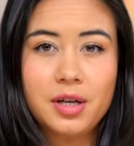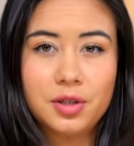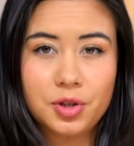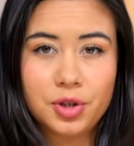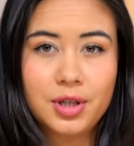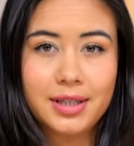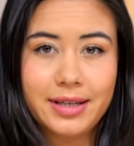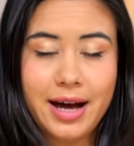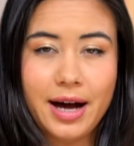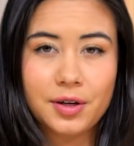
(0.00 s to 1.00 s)
and deter
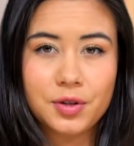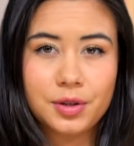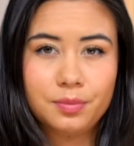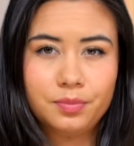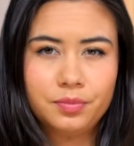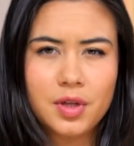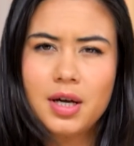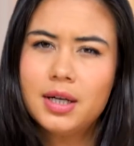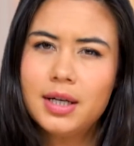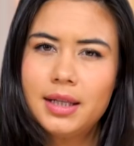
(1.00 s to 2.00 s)
attacks.
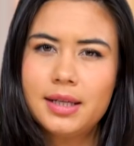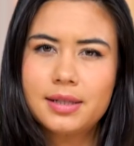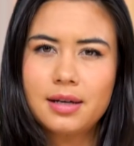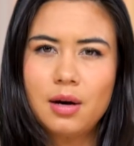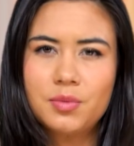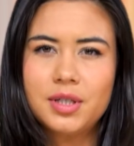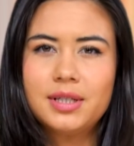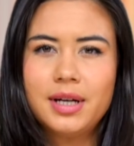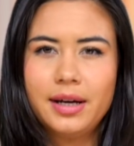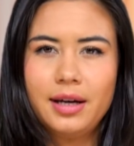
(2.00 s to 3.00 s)
This comes a
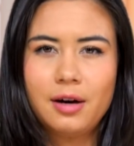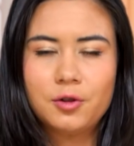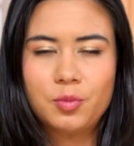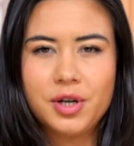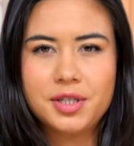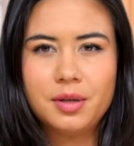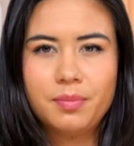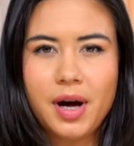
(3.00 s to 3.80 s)
day after President